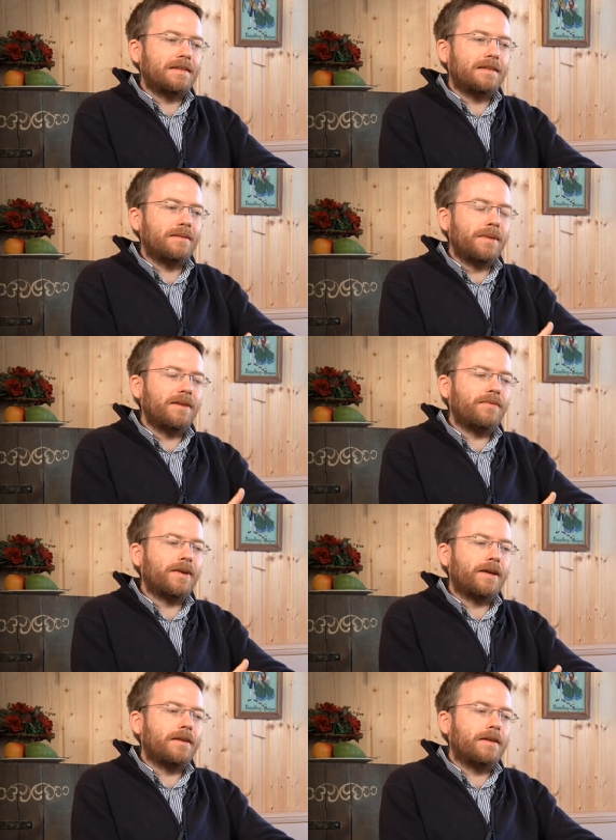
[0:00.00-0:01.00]
The main
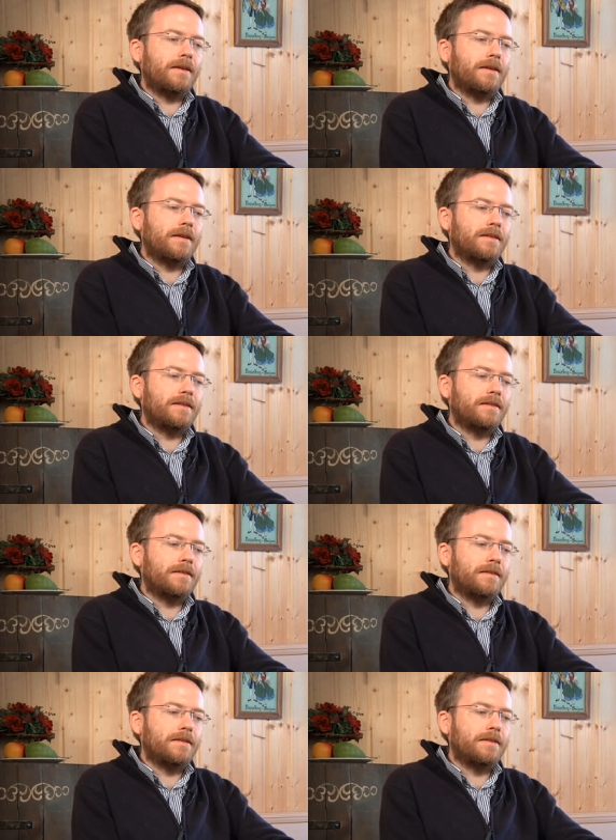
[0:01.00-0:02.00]
finding
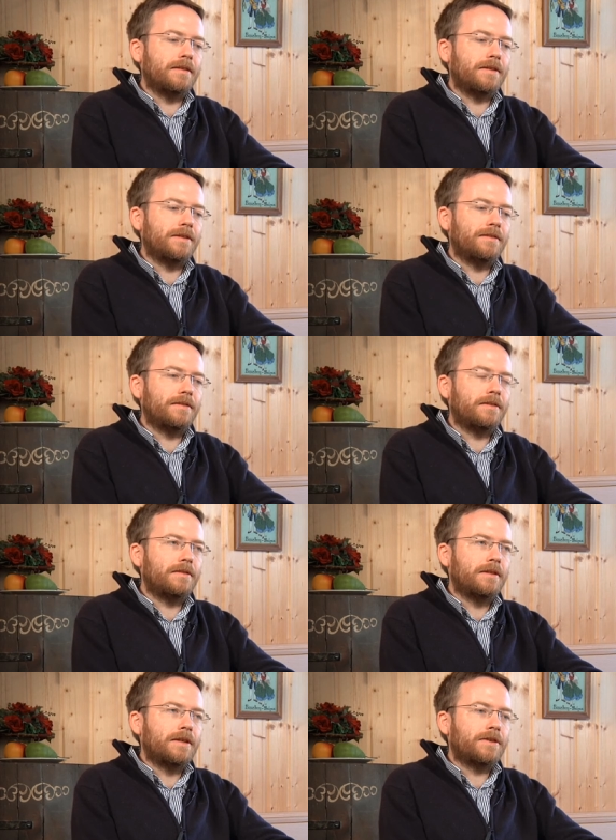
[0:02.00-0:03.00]
in the
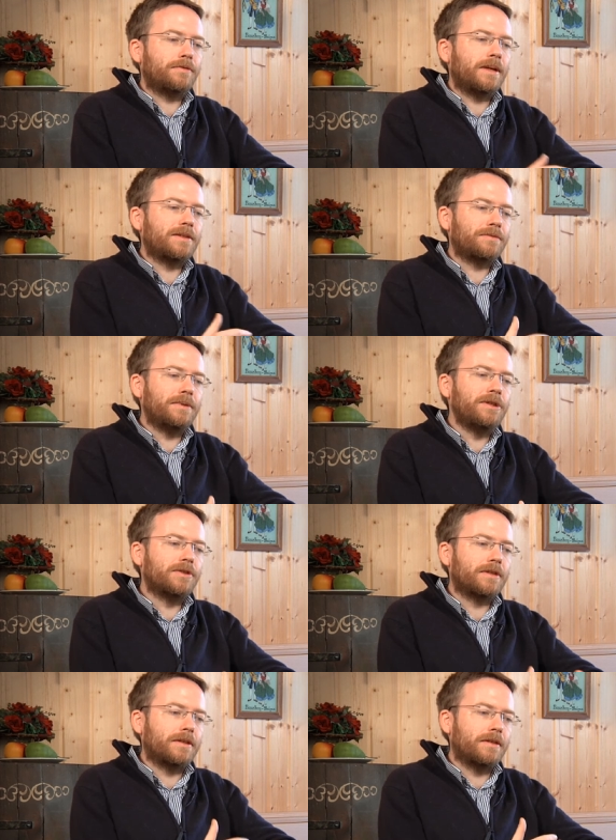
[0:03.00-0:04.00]

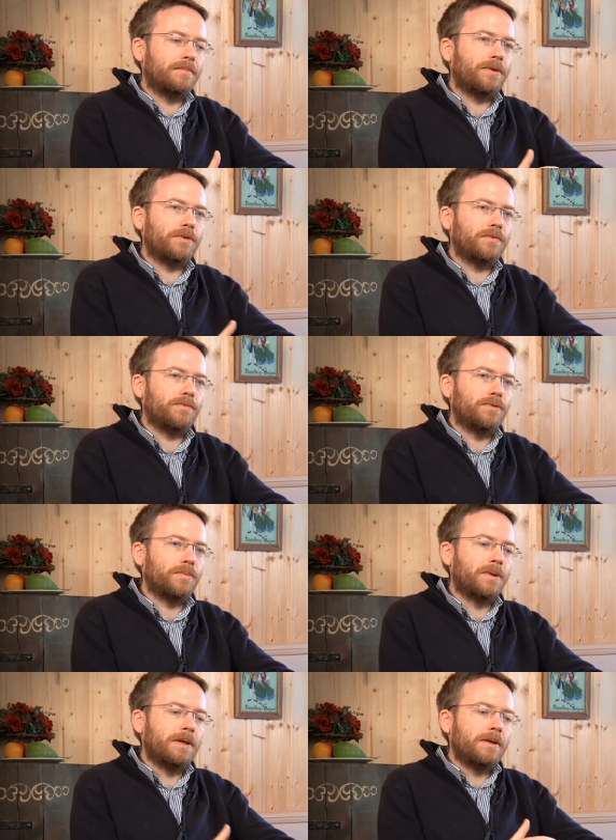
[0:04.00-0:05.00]
transregional point of
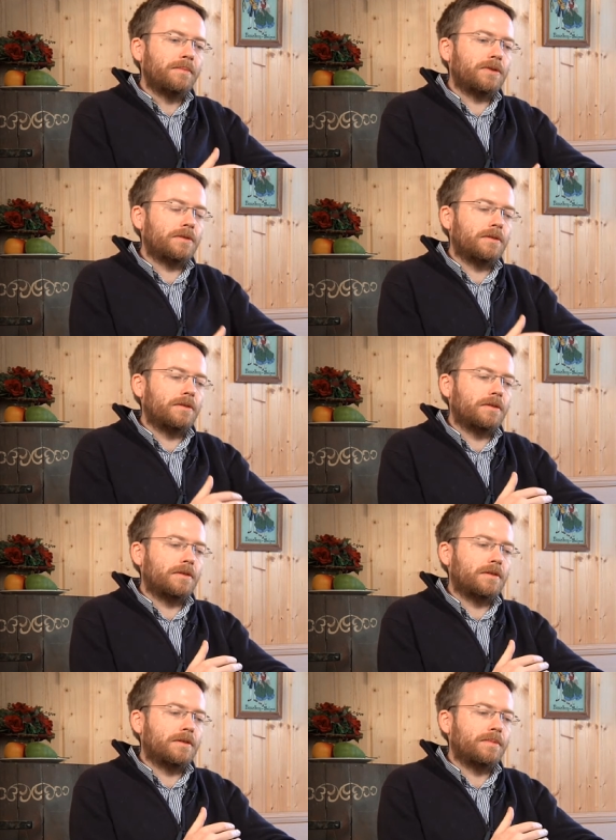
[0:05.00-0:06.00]
view, because,
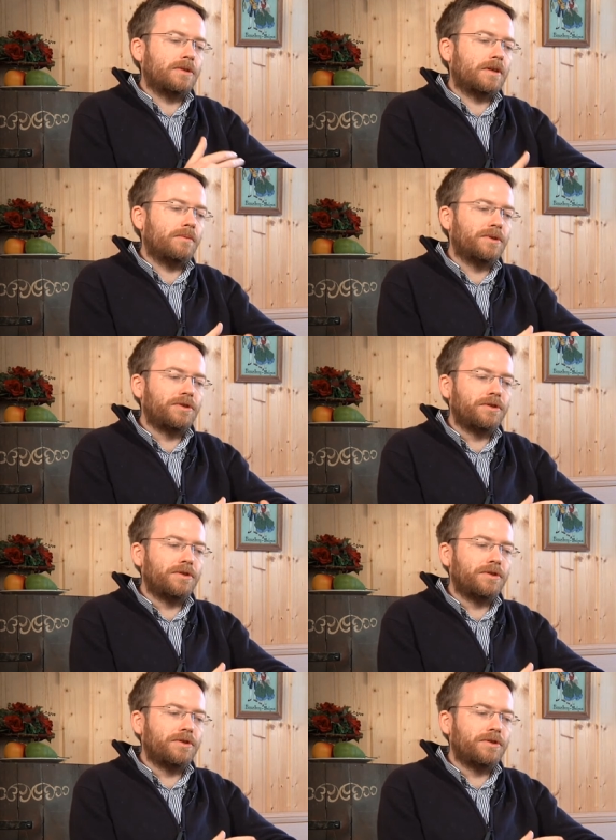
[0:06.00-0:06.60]
uh, because I want